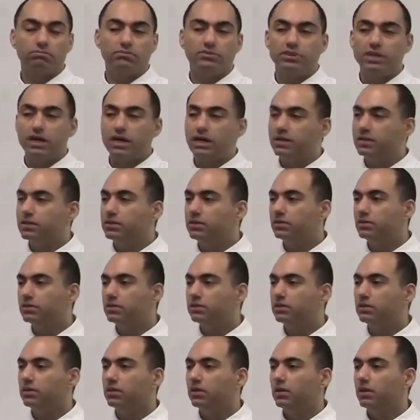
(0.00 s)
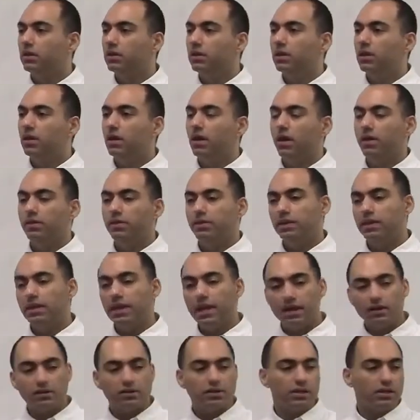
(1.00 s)
done in
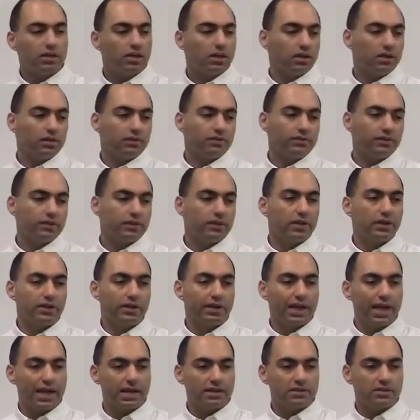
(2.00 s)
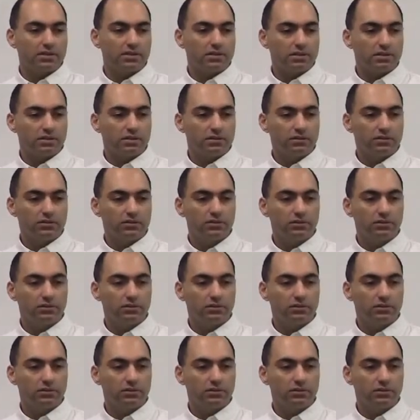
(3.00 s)
the area of lung cancer,